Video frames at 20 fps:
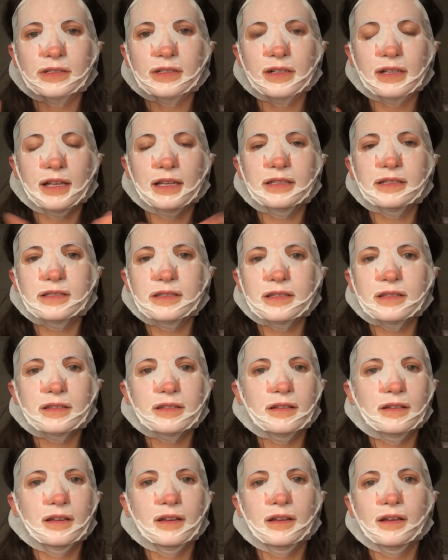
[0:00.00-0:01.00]
cleanse,
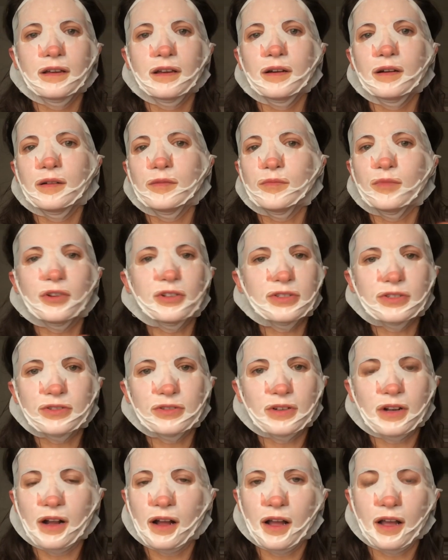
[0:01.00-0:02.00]

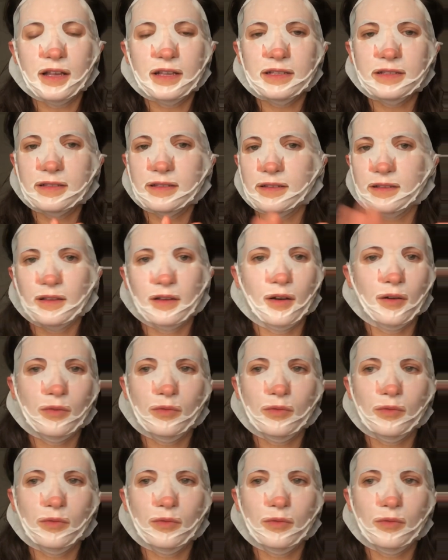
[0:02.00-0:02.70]
moisturize, go.